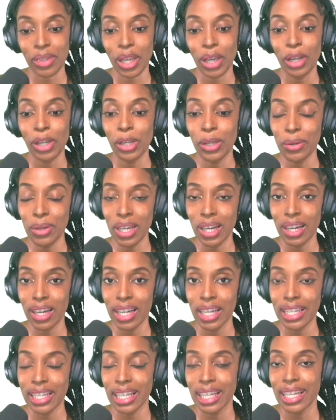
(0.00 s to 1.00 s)
Luna
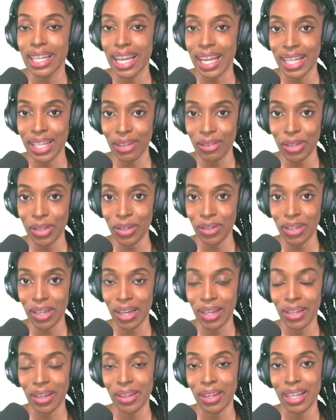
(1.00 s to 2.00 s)
is a native
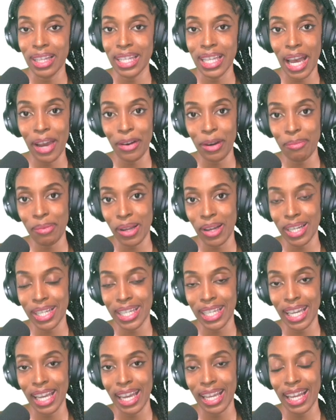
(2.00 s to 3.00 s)
token on the Terra
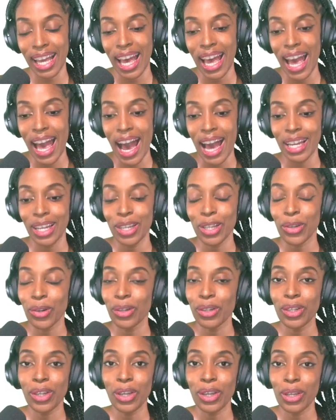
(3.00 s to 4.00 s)
blockchain and is
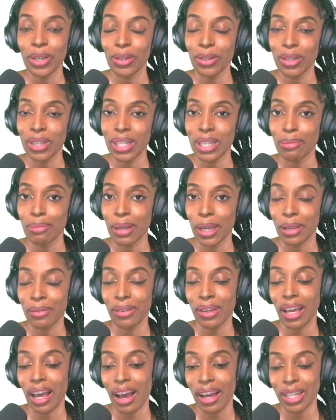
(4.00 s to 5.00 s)
also used to pay
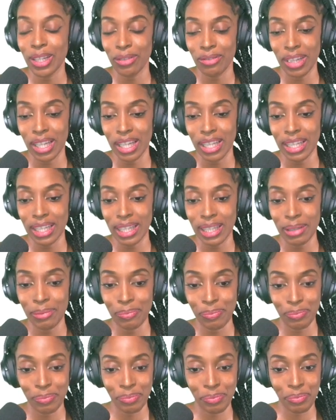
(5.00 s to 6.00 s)
for gas fees.
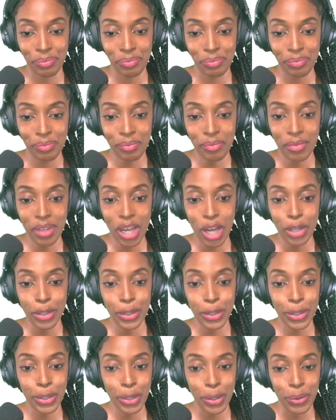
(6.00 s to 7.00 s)

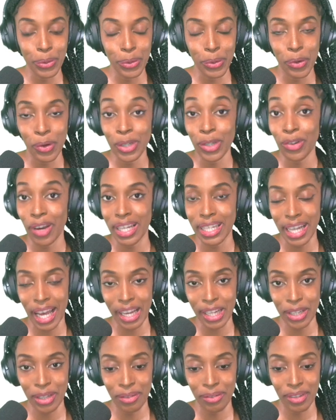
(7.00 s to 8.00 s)
So, or
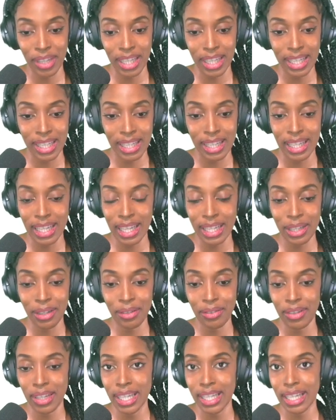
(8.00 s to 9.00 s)
transaction fees. And these are
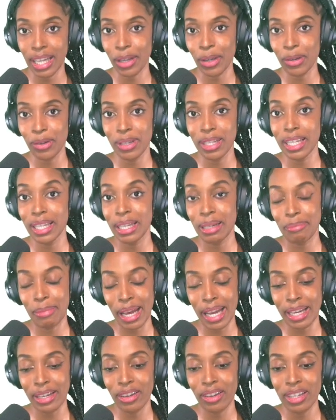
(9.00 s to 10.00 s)
fees that go to the
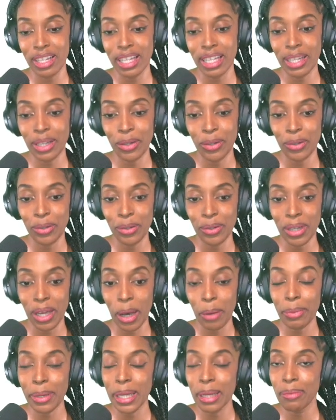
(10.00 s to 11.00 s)
miners who
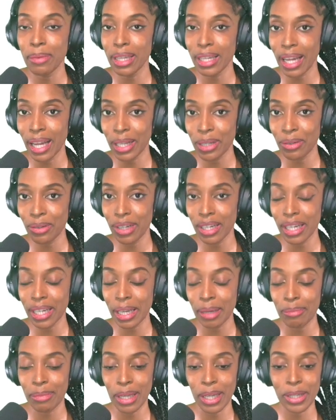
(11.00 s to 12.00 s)
upkeep the network
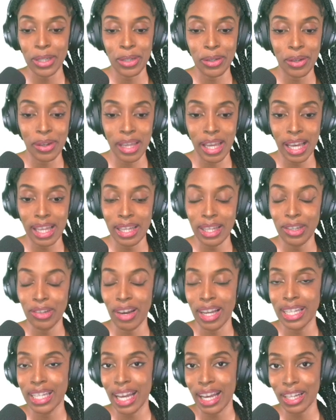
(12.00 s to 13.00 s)
and make sure that the
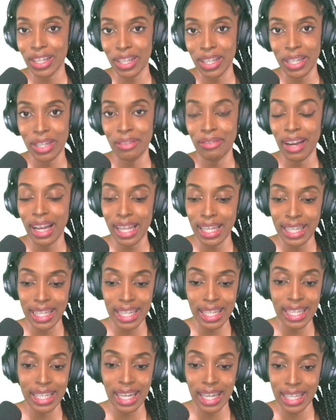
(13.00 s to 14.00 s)
transactions are
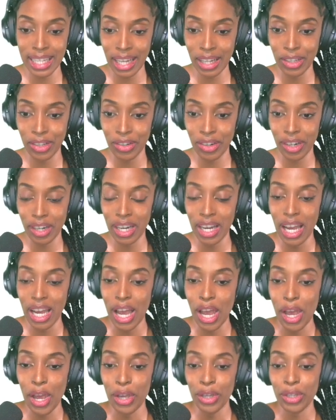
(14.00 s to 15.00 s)
validated, etc.
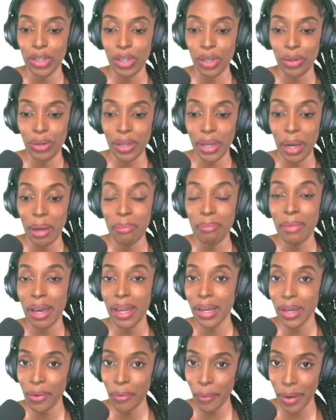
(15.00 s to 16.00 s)
So, there are
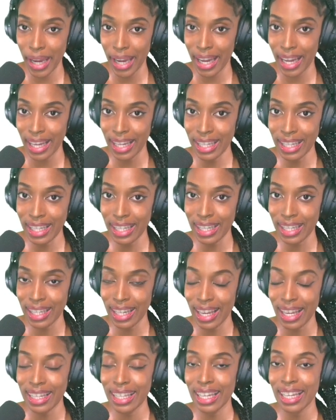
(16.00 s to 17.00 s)
many ways
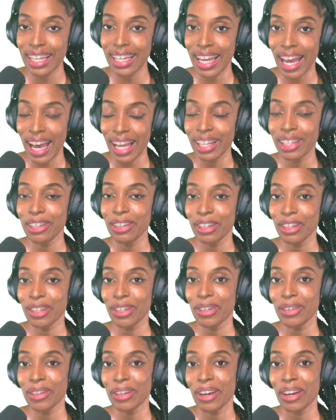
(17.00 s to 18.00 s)
to get Luna
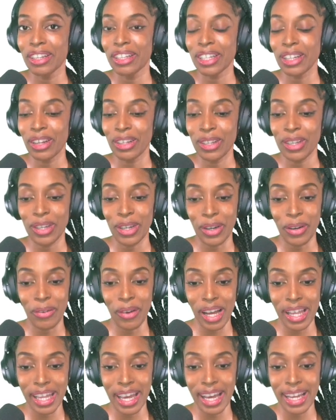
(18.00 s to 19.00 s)
tokens onto your
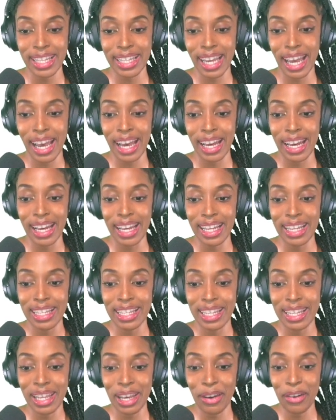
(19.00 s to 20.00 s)
wallet, and
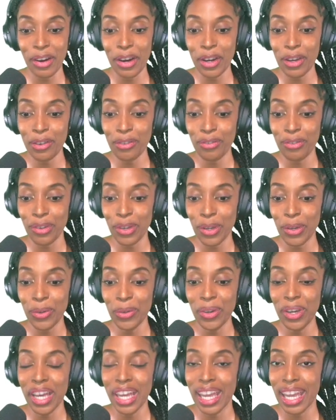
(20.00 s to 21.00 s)
there are a
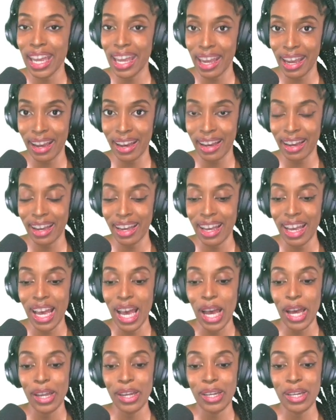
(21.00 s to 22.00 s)
few here.
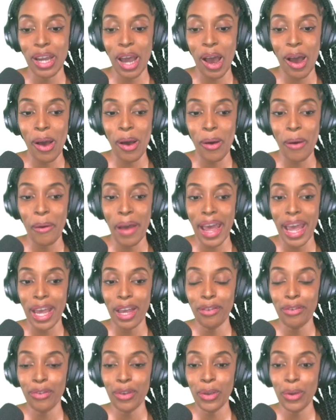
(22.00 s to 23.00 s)
Now,
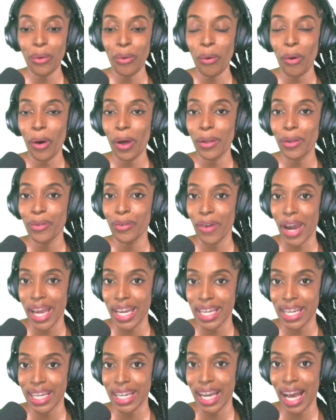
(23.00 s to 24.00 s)
if you
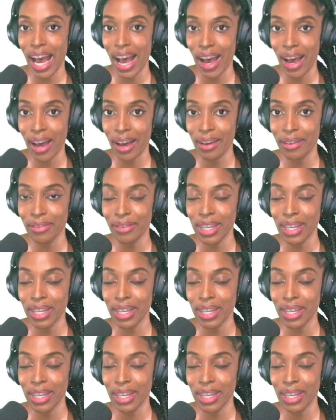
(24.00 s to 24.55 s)
already have